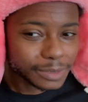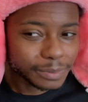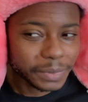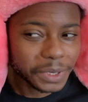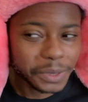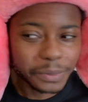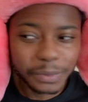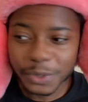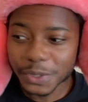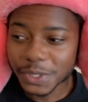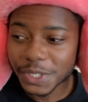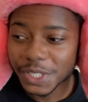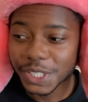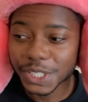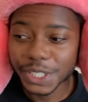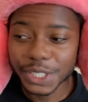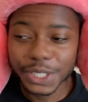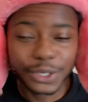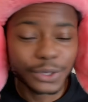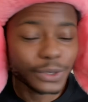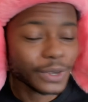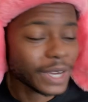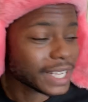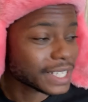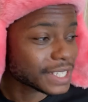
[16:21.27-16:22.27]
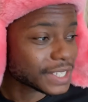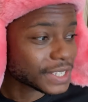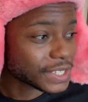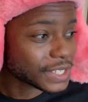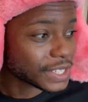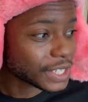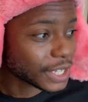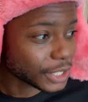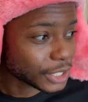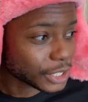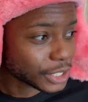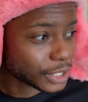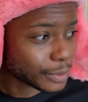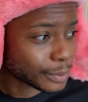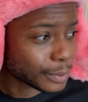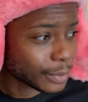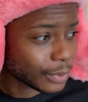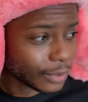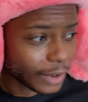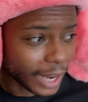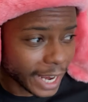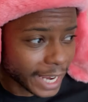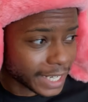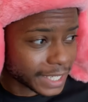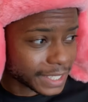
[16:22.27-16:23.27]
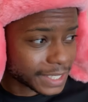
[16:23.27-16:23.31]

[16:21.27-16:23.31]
People see you as such a bright